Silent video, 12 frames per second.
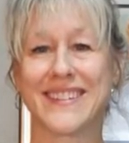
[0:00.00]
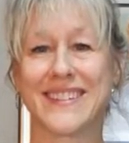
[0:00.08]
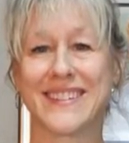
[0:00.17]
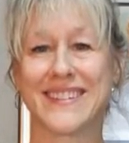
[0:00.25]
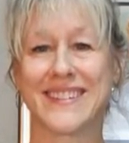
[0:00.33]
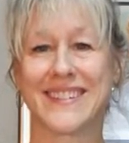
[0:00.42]

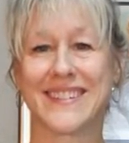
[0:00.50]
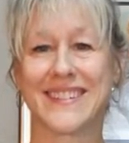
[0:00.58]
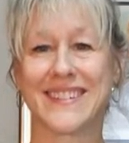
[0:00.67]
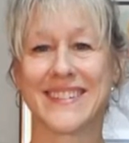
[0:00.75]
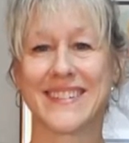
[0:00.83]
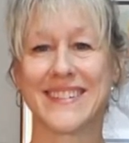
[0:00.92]

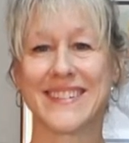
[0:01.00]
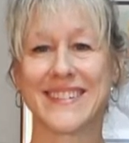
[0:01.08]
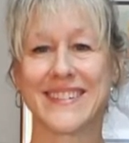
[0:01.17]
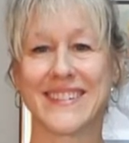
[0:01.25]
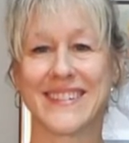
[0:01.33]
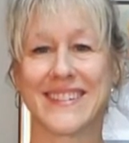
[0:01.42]

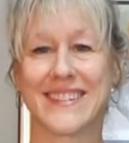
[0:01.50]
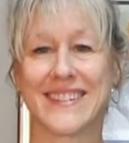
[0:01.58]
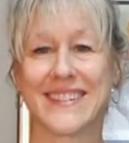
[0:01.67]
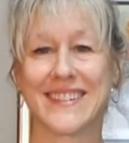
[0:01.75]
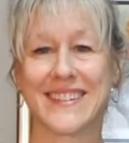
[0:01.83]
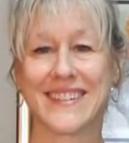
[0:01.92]

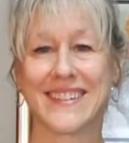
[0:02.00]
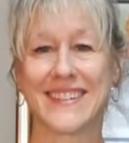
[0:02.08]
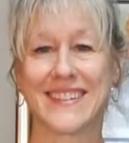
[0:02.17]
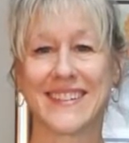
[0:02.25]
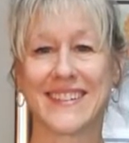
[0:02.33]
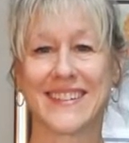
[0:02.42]

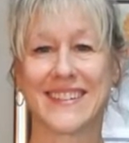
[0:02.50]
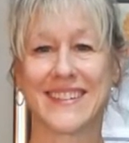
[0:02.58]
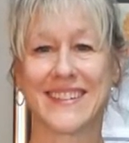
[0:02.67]
(no one is talking)